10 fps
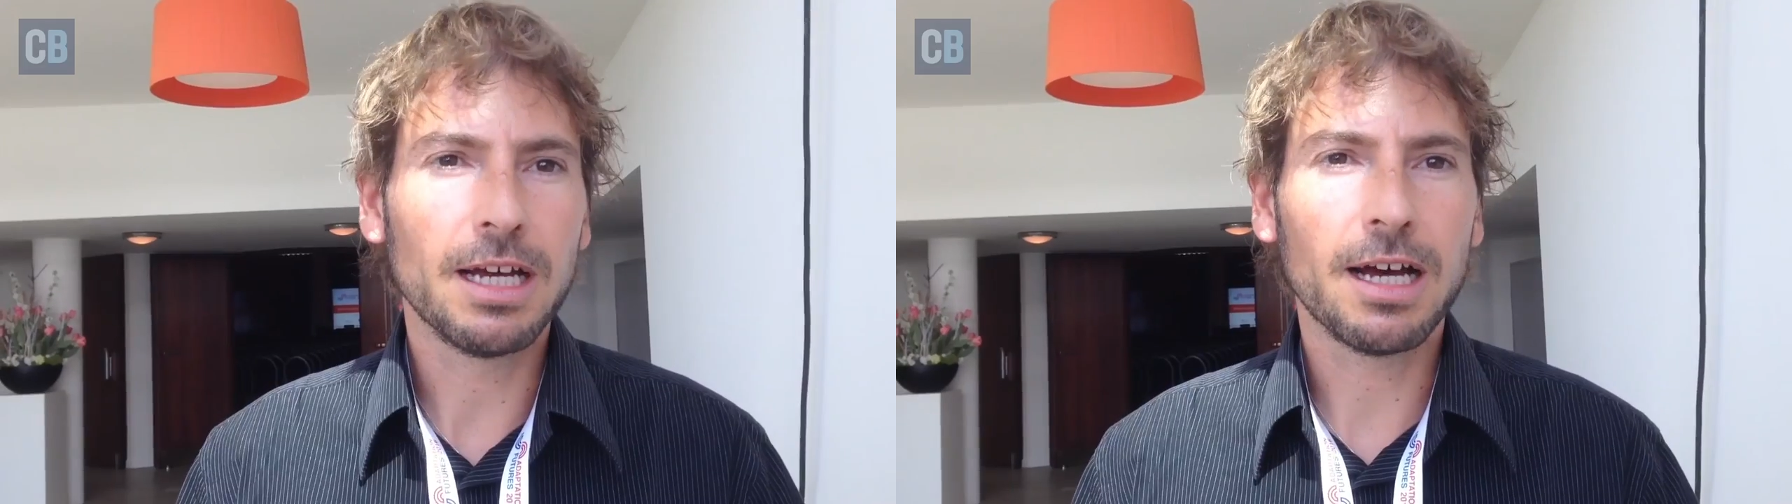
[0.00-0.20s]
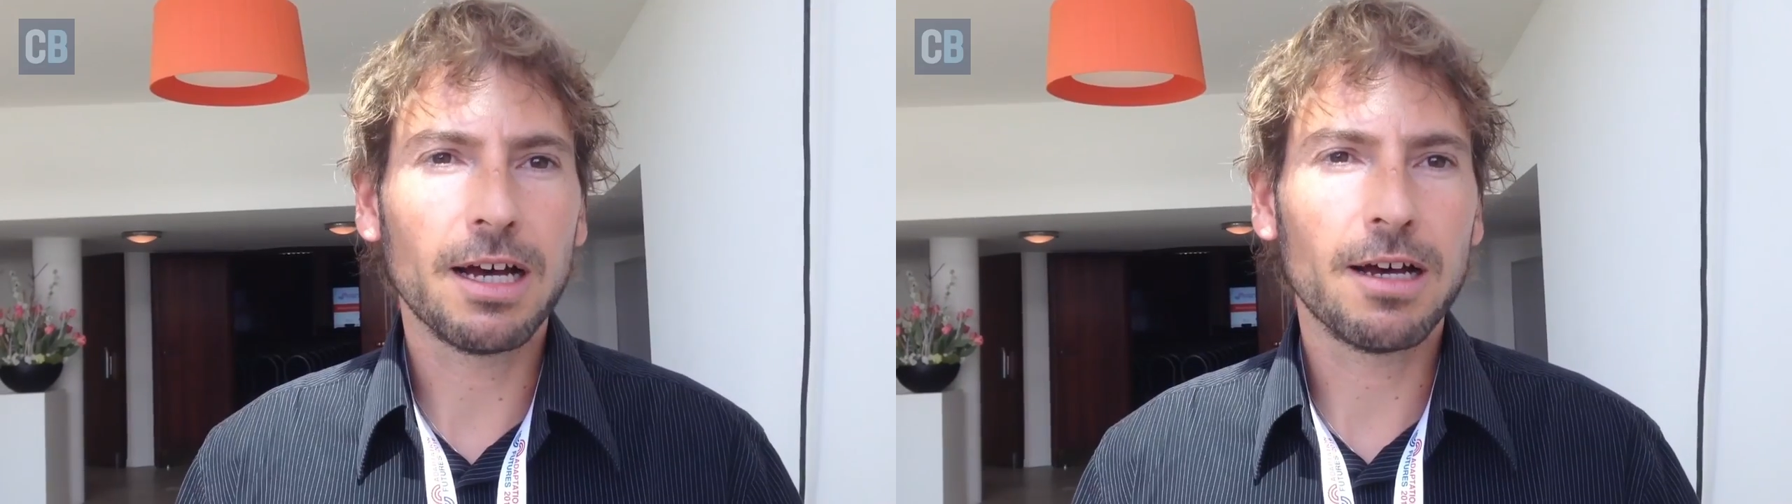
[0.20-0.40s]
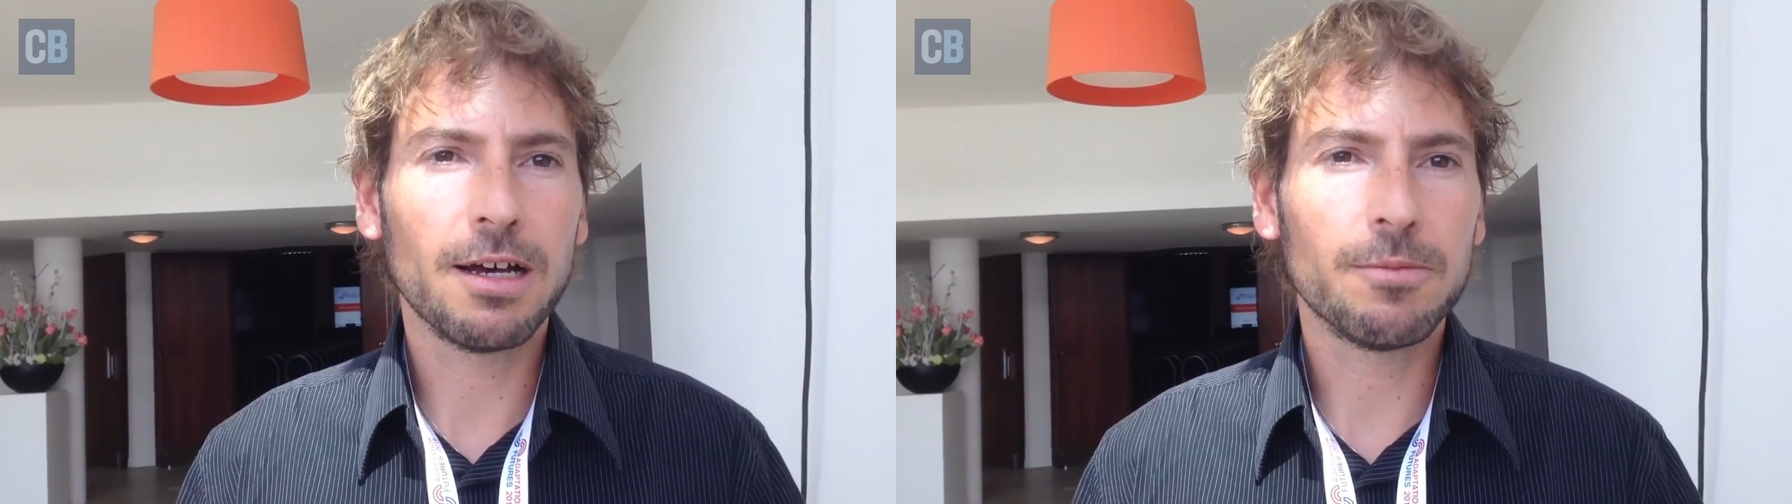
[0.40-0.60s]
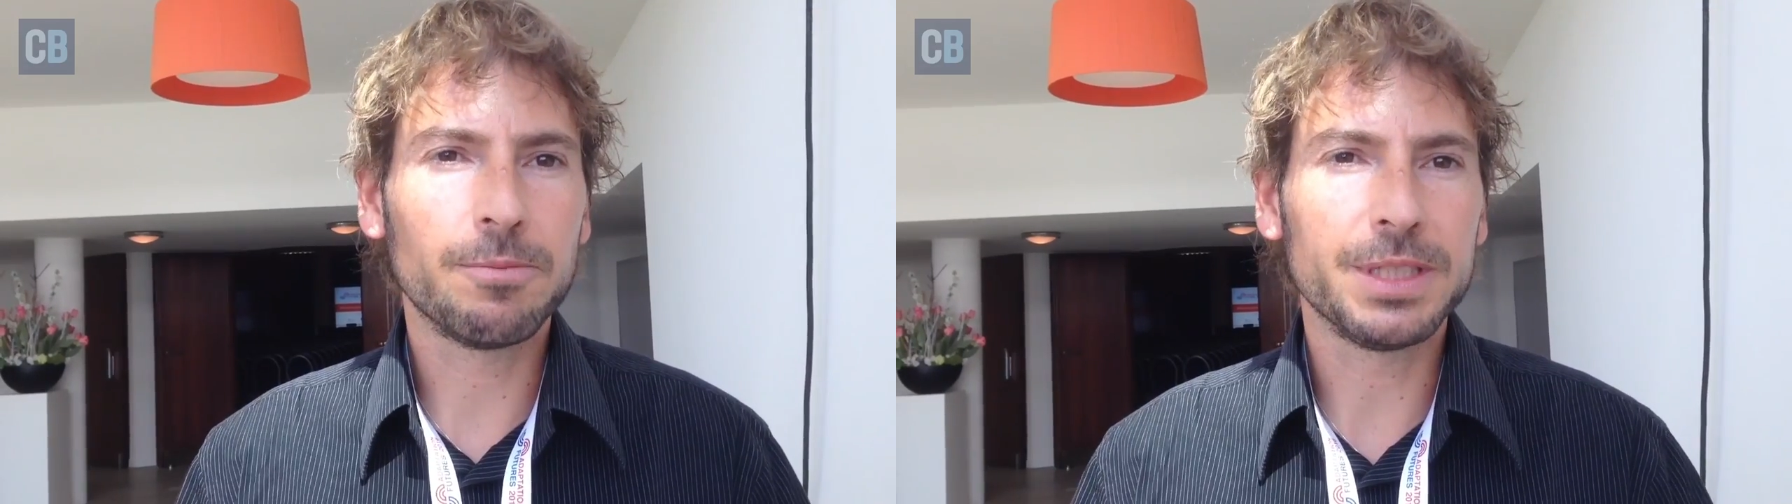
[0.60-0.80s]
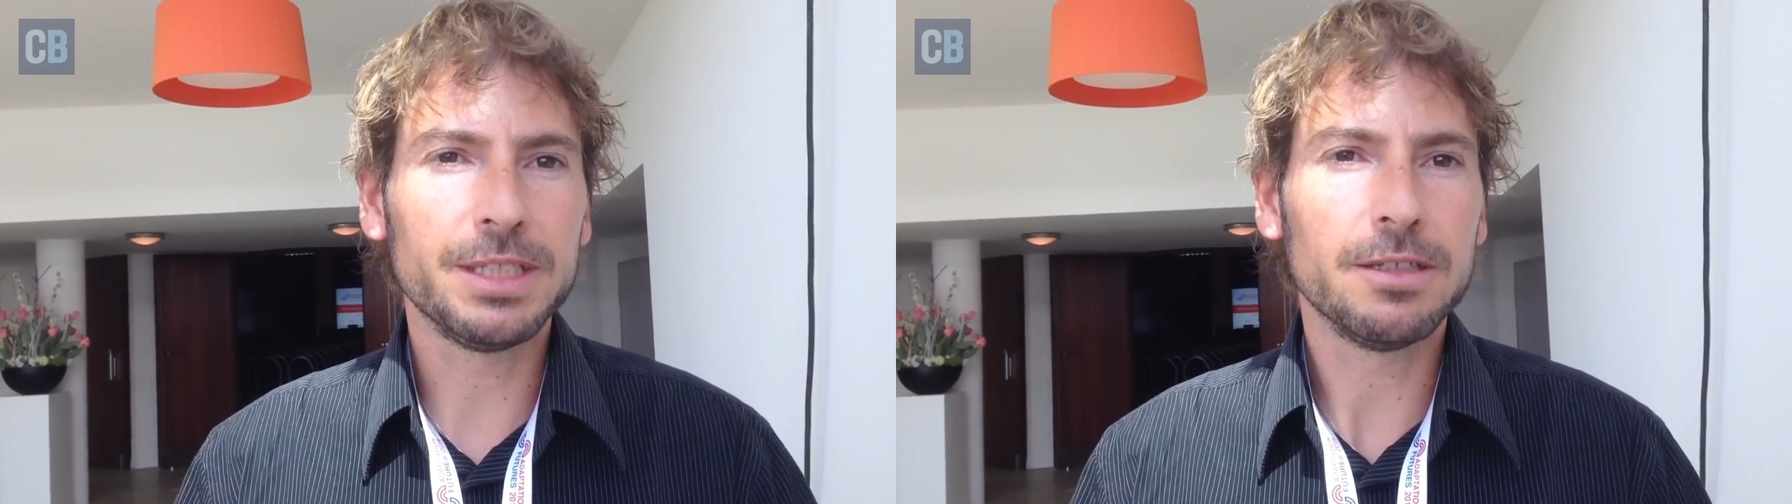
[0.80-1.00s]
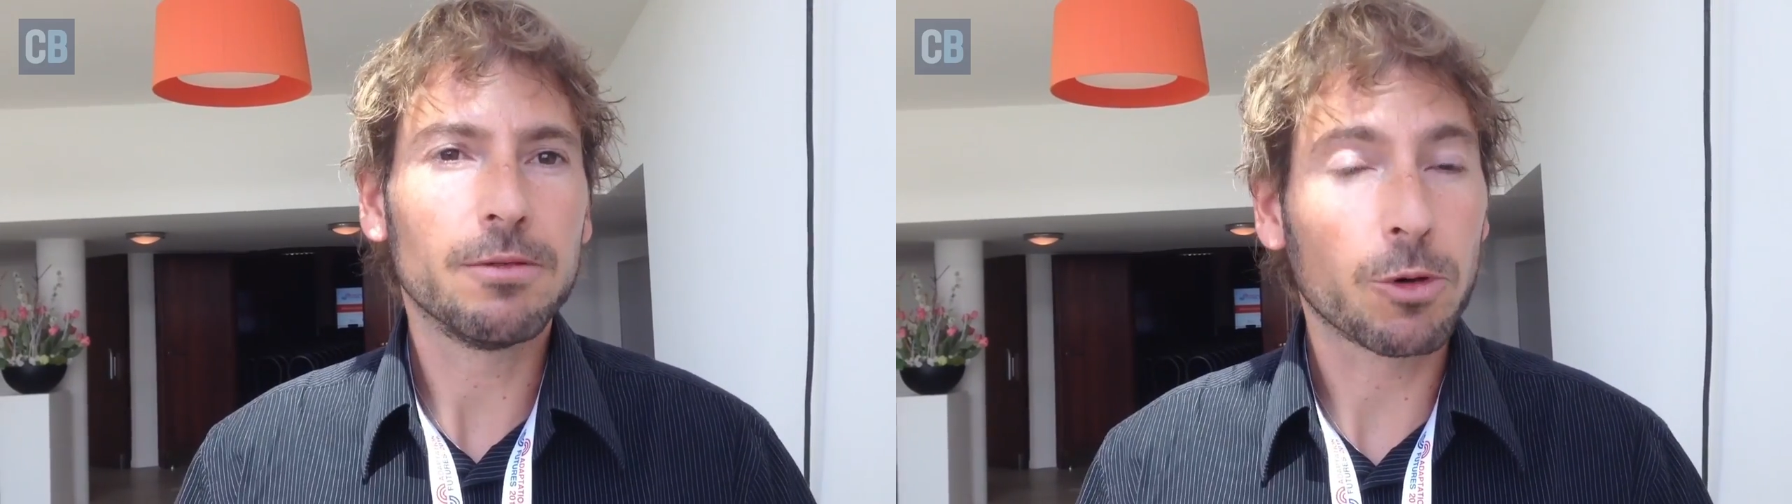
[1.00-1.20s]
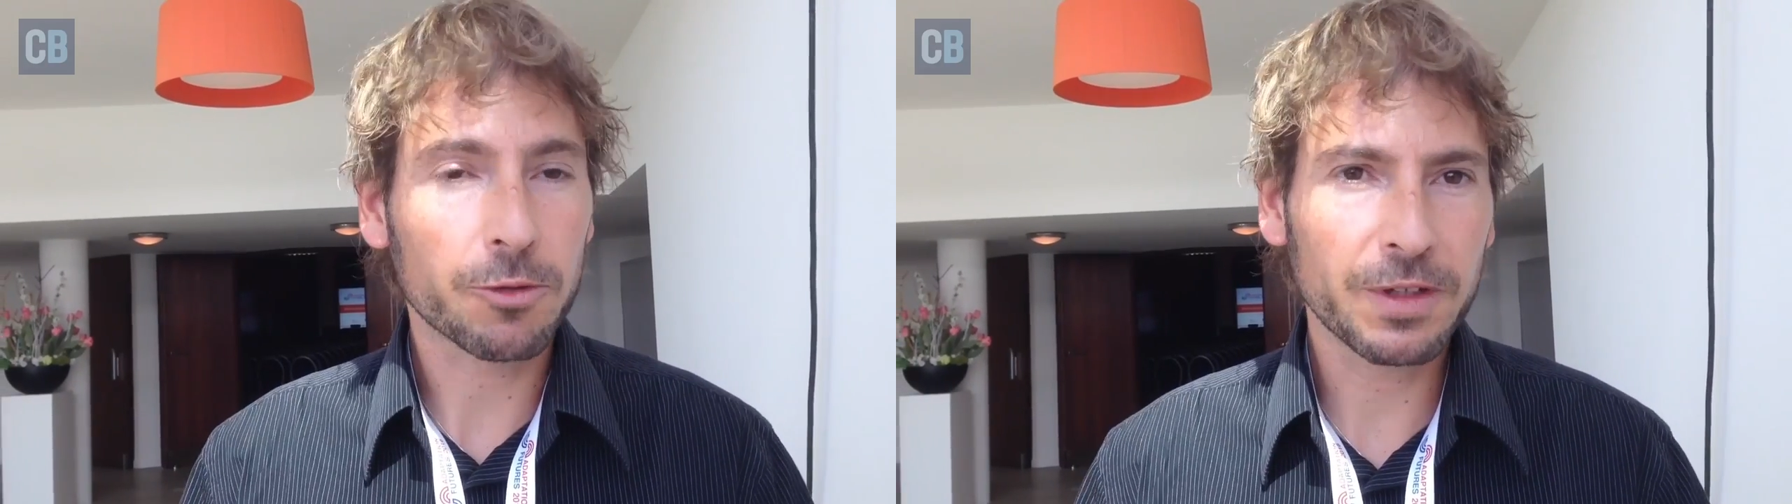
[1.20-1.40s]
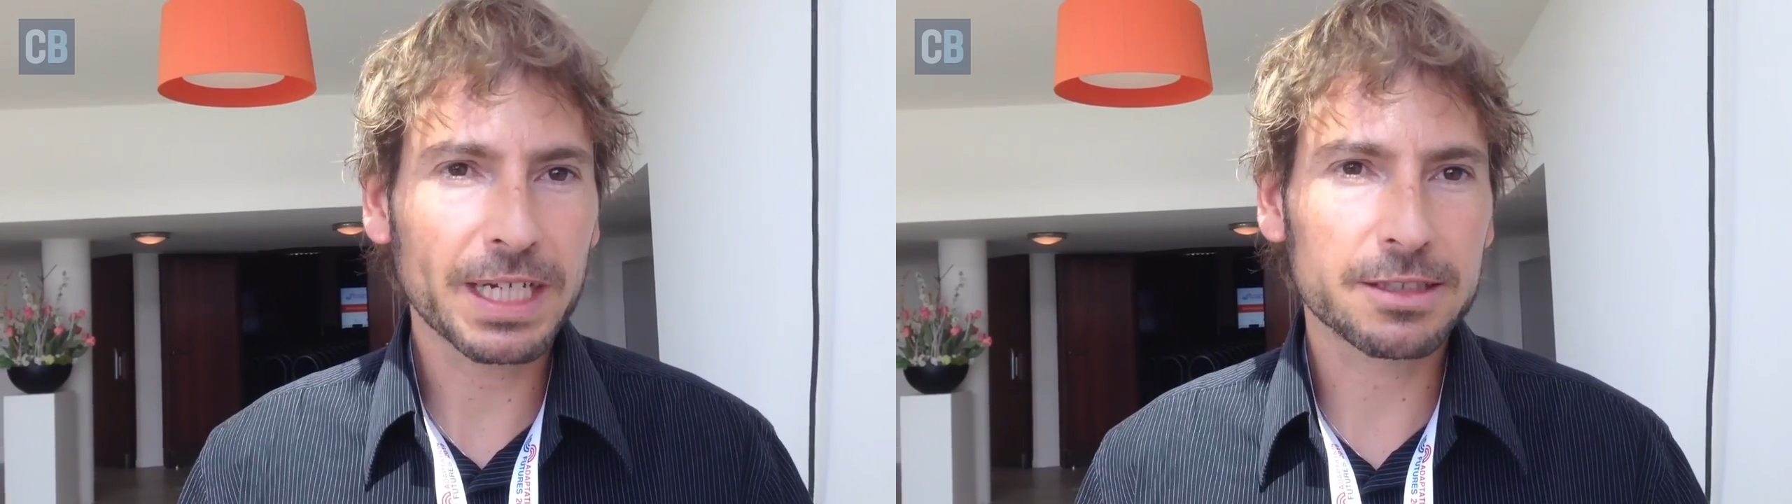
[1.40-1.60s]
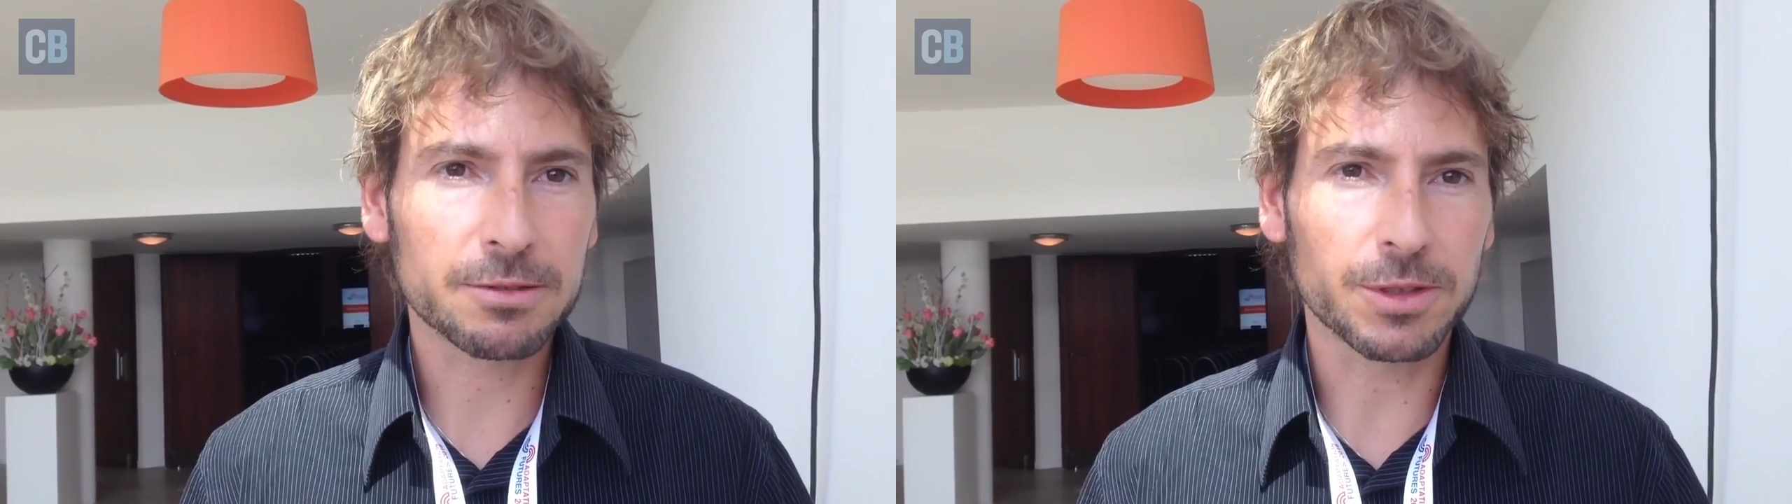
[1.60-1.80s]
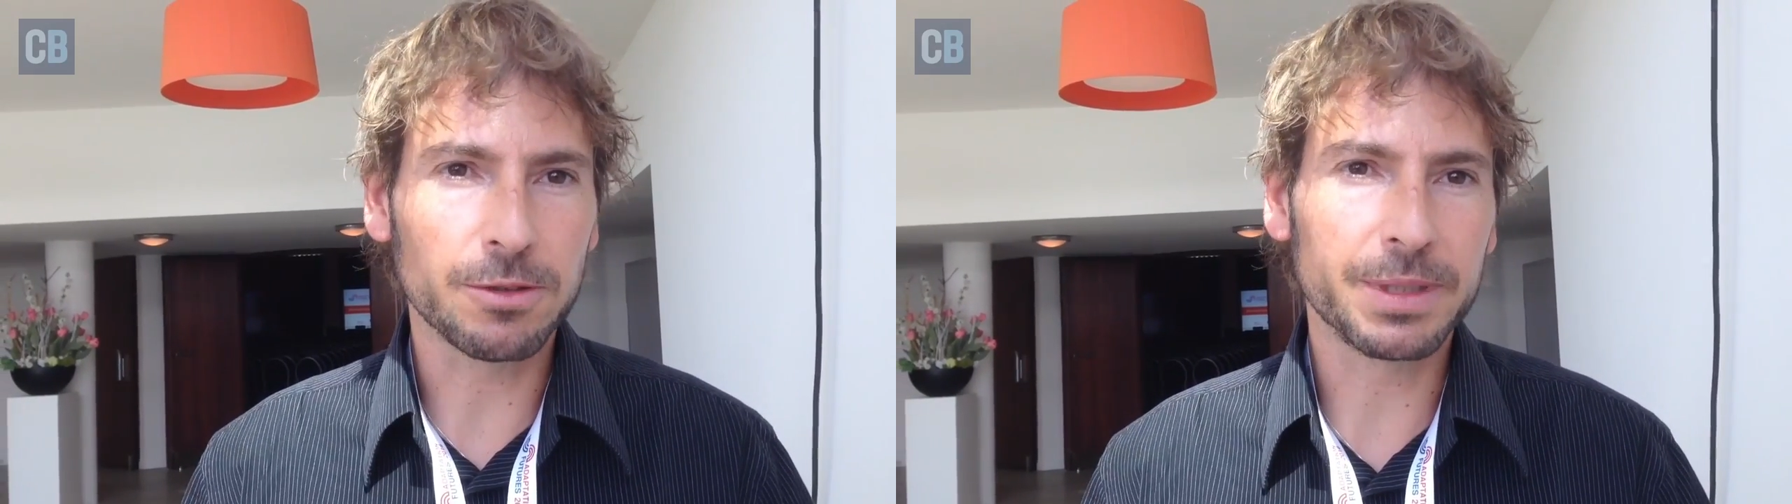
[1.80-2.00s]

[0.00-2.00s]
uh, be more flexible